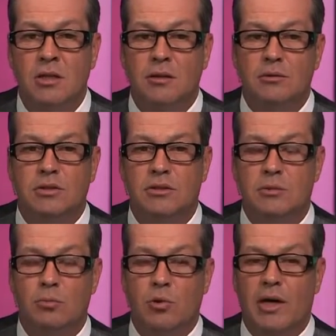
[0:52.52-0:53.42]
We'll see
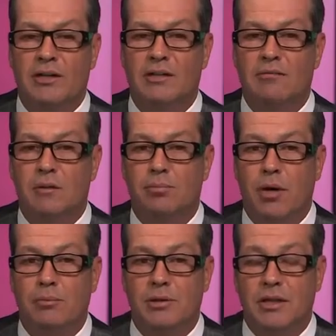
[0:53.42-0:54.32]
some more activity
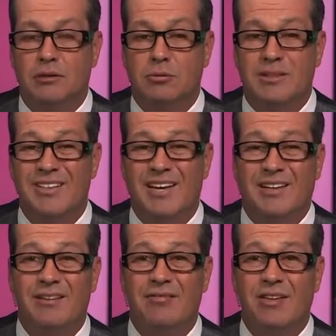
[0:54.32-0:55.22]
probably next week. The
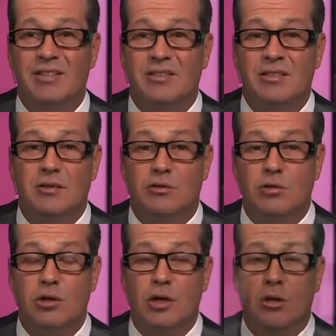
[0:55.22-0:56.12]
activity is in the
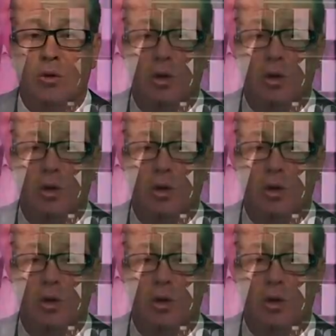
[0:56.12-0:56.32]
studio